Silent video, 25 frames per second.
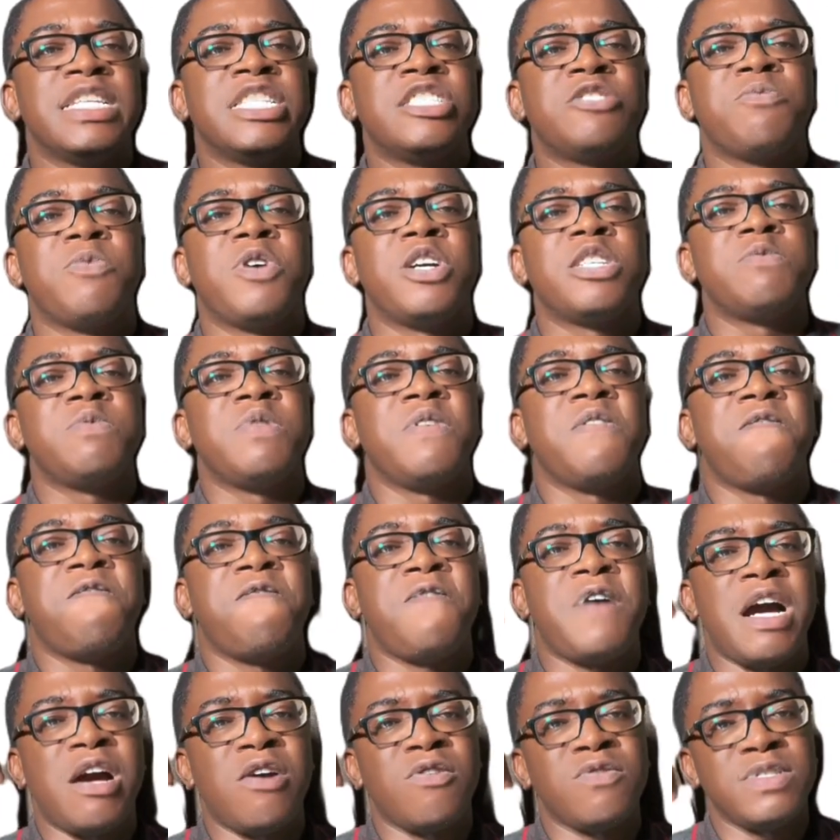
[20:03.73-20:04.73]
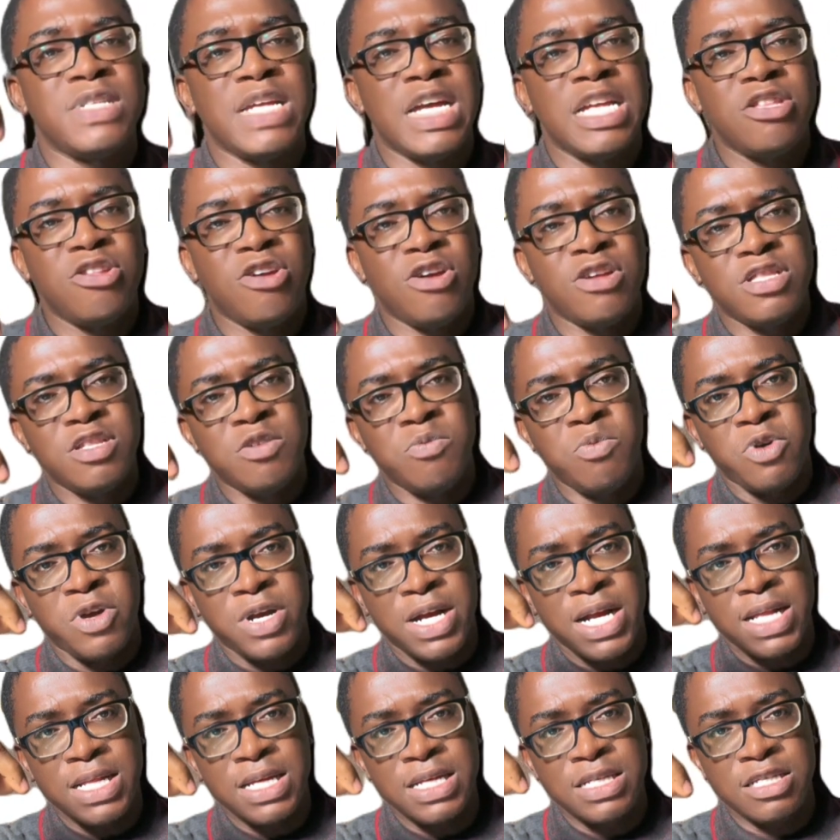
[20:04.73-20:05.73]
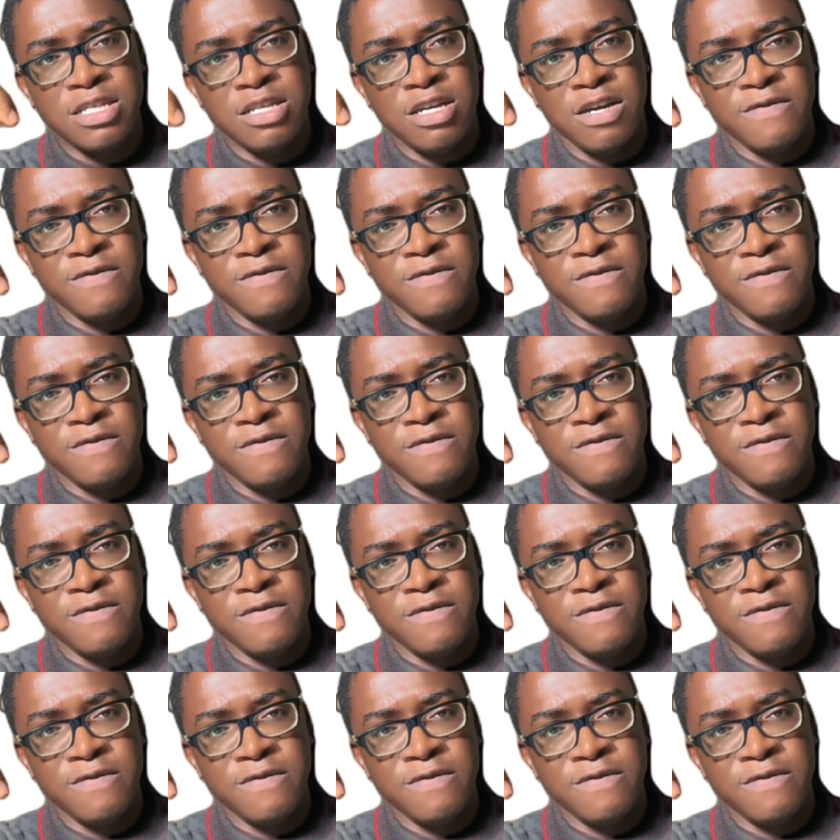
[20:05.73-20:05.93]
it must be founded on the morality